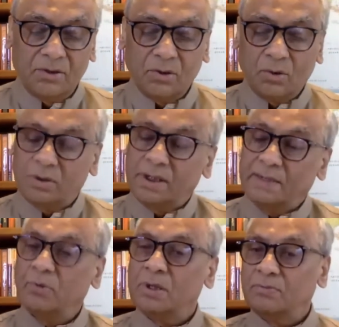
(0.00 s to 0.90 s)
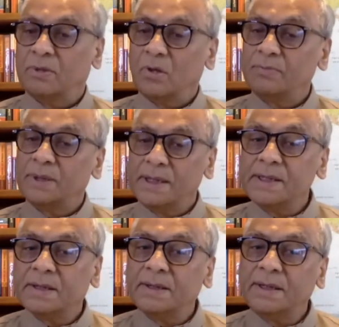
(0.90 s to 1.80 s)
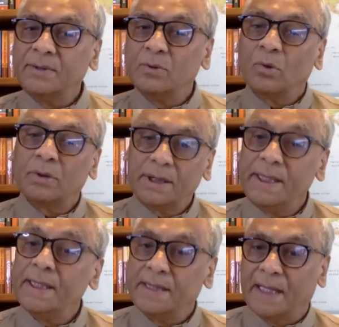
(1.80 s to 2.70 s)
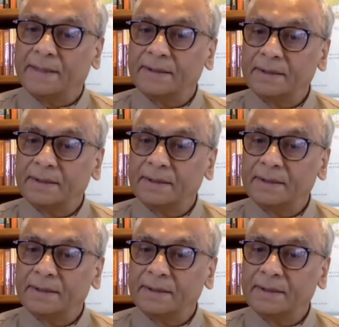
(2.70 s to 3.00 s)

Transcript: So that was one of the reasons he, do, he did that.